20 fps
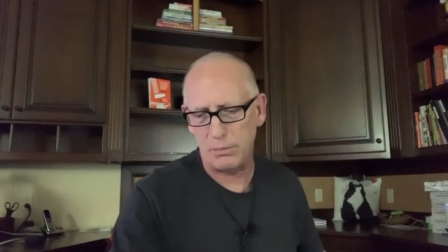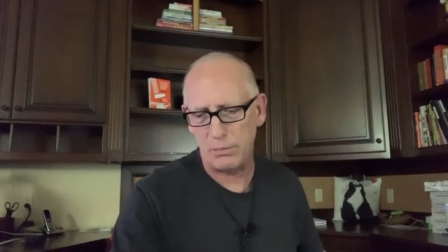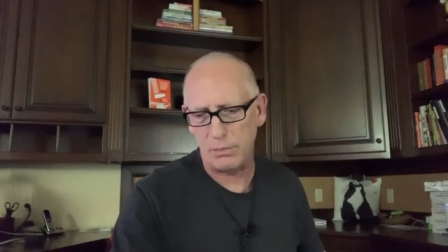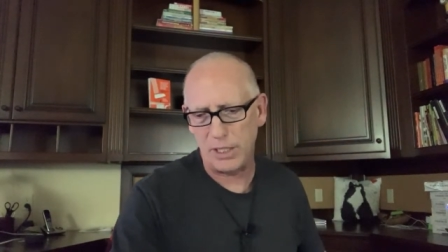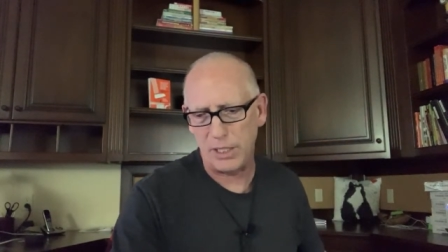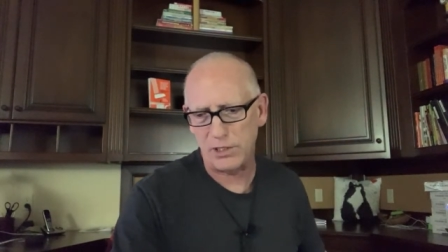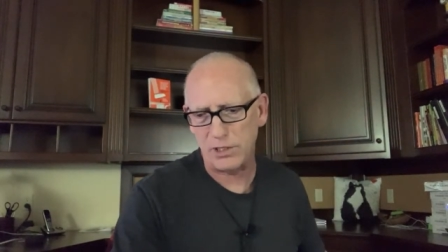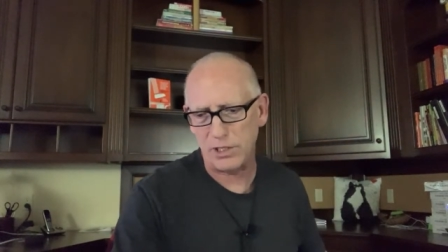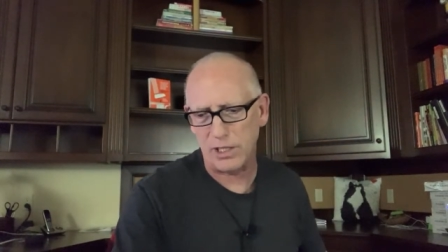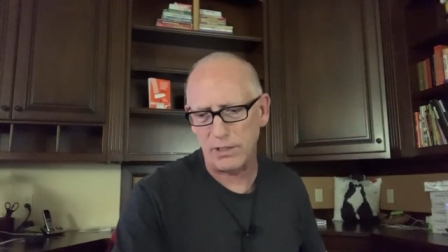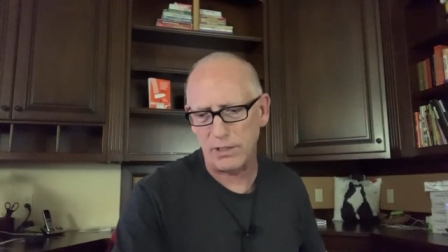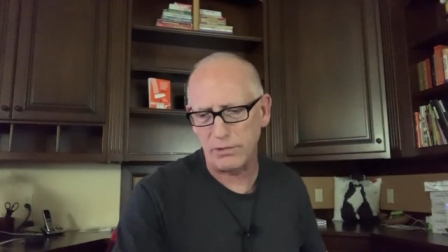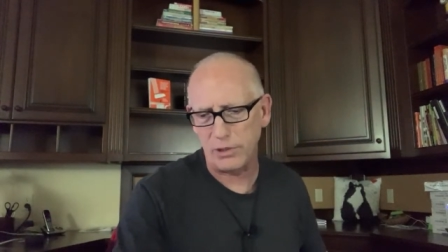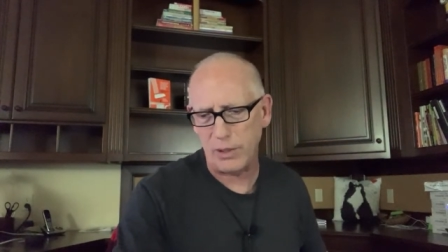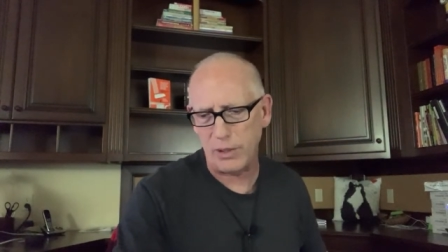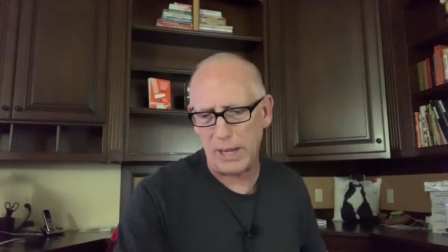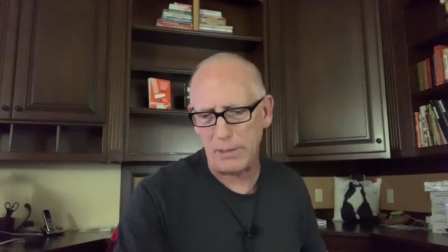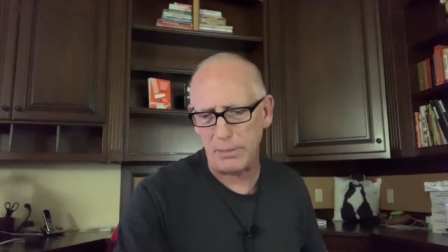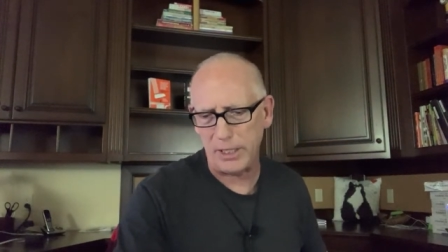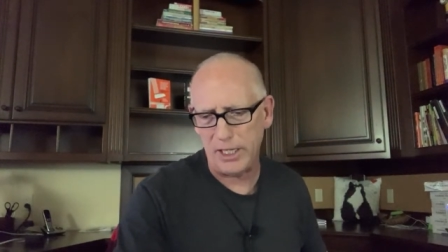makes all of you
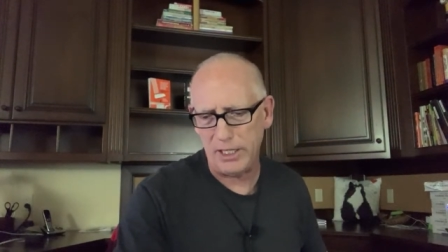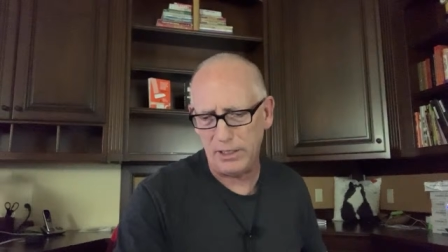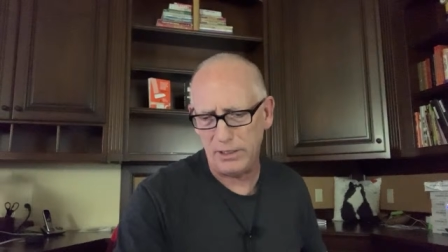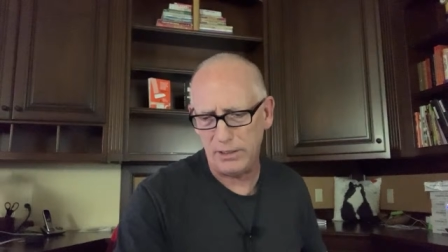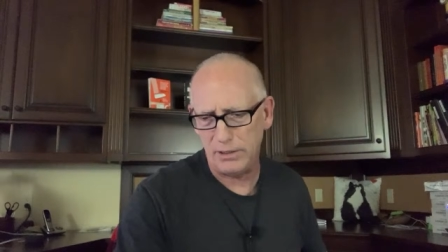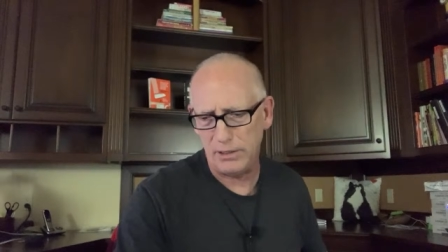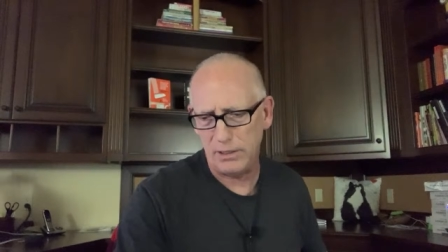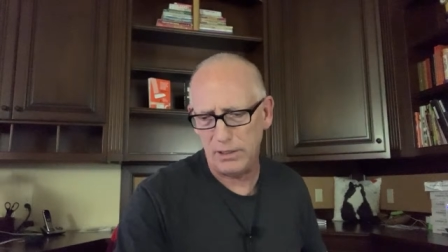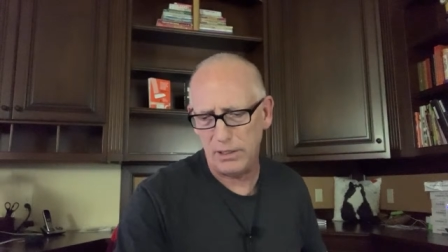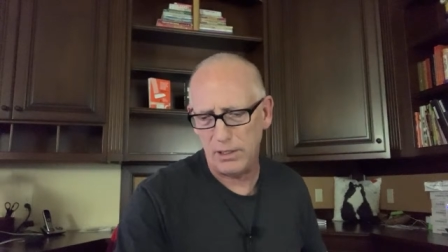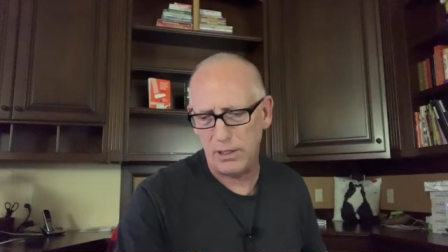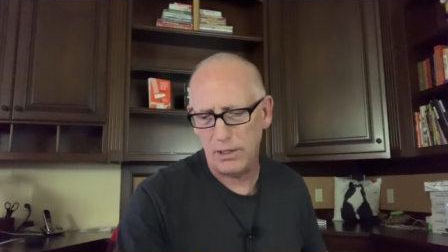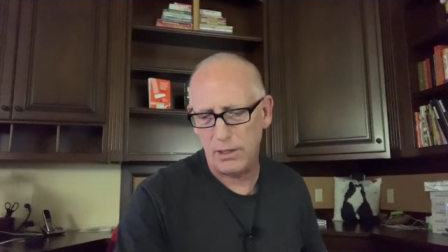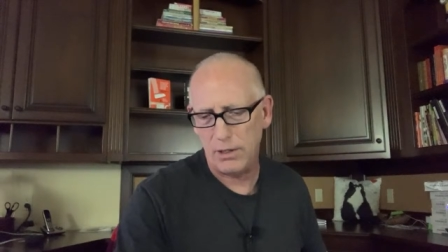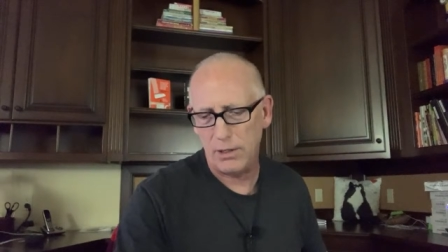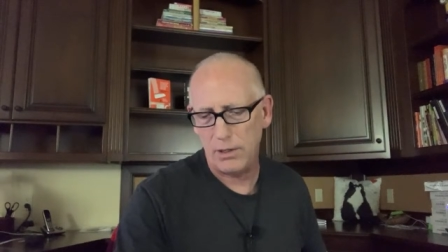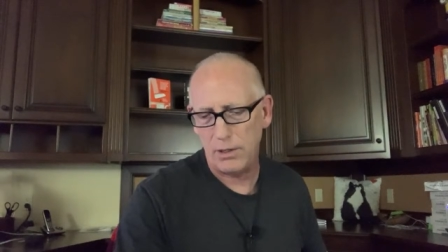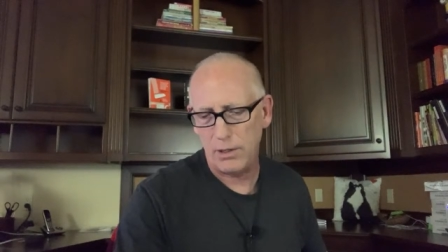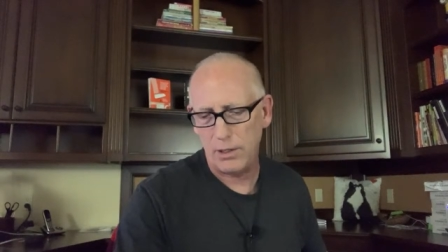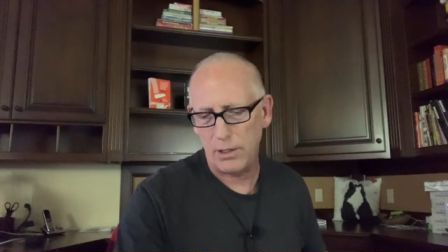happy.
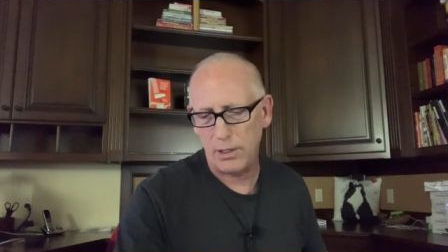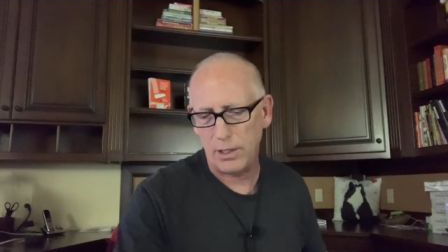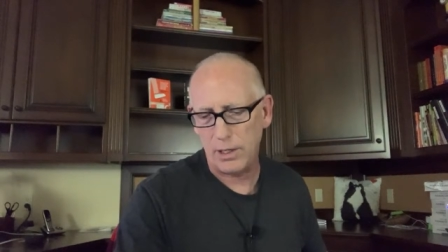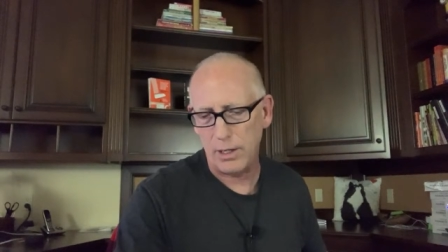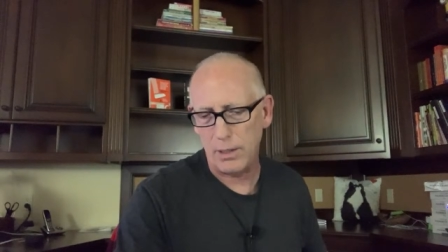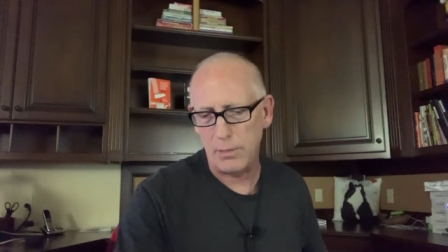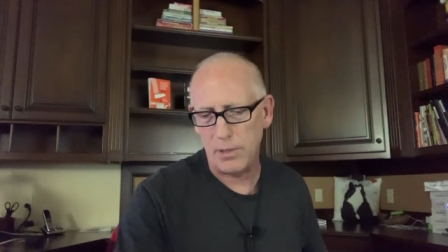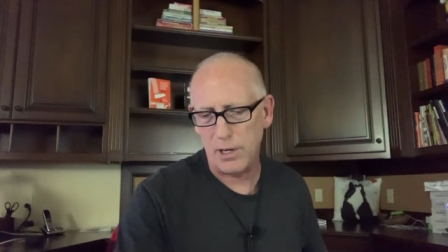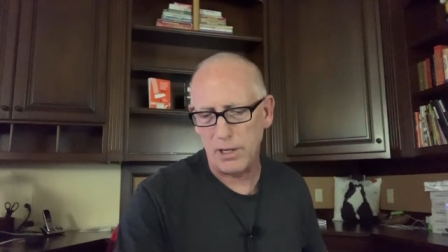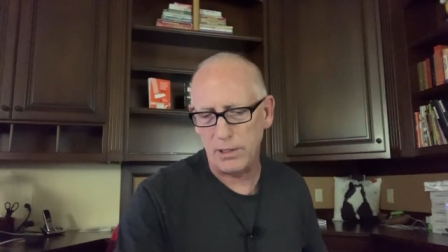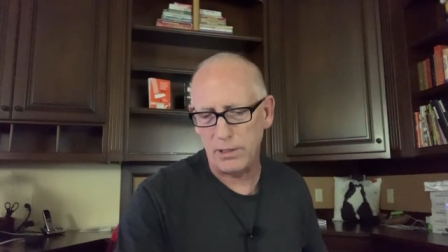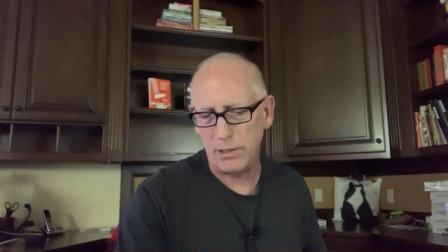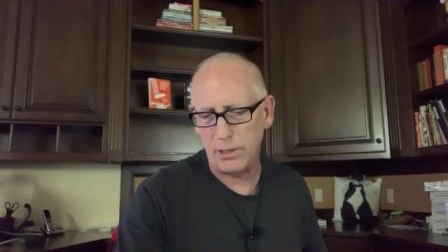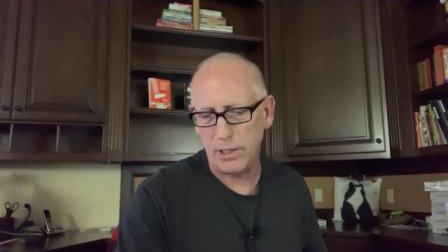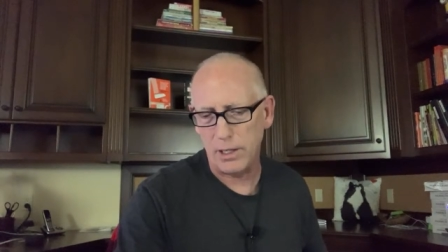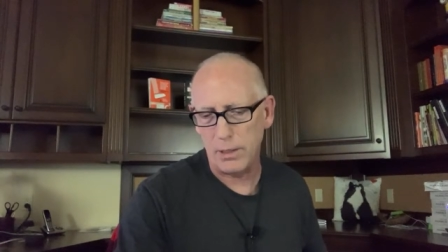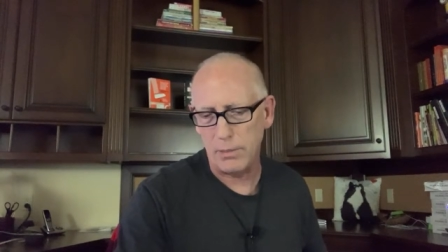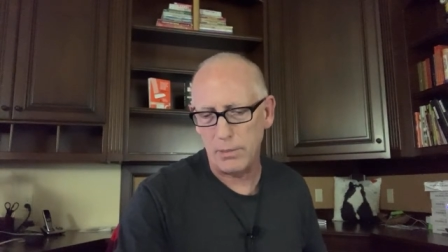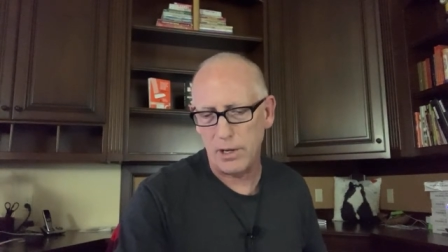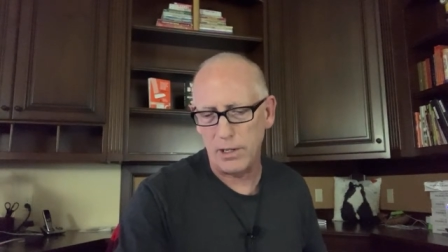Come on,
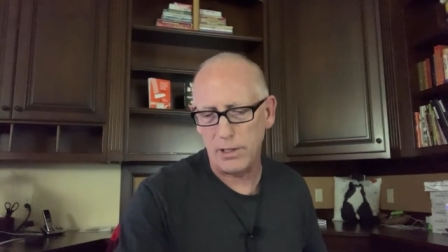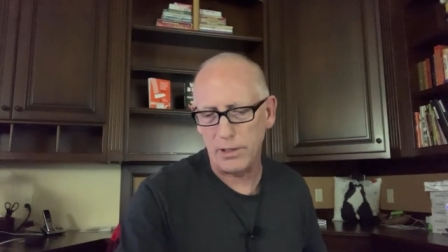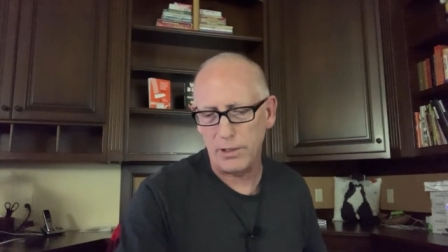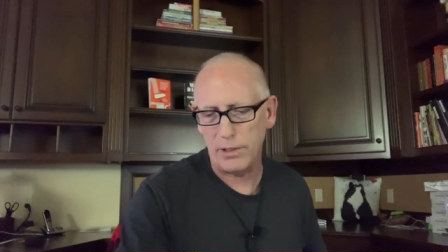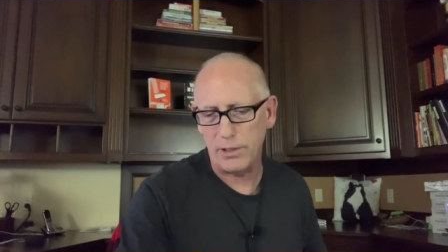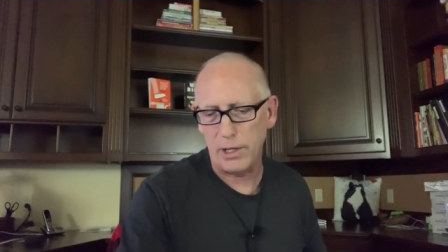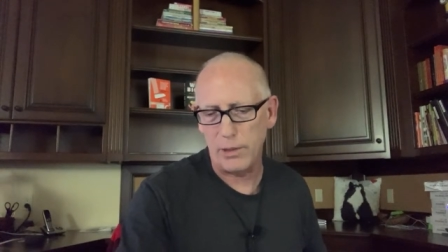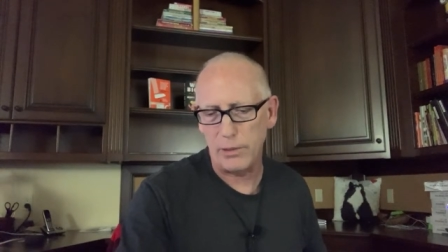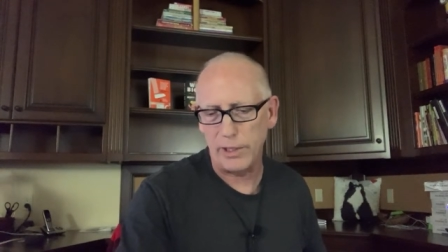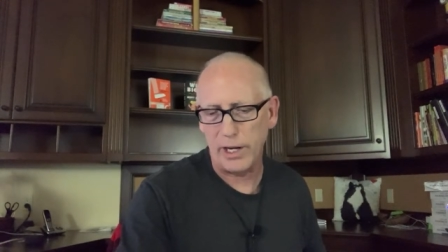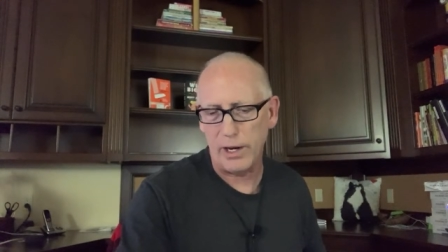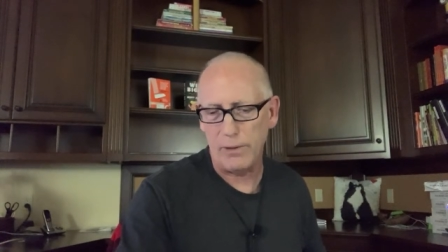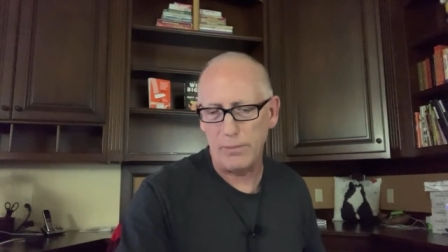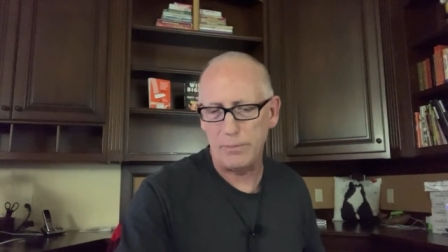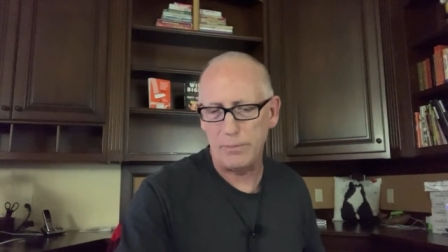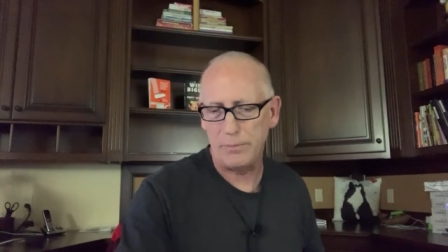come on. There we go.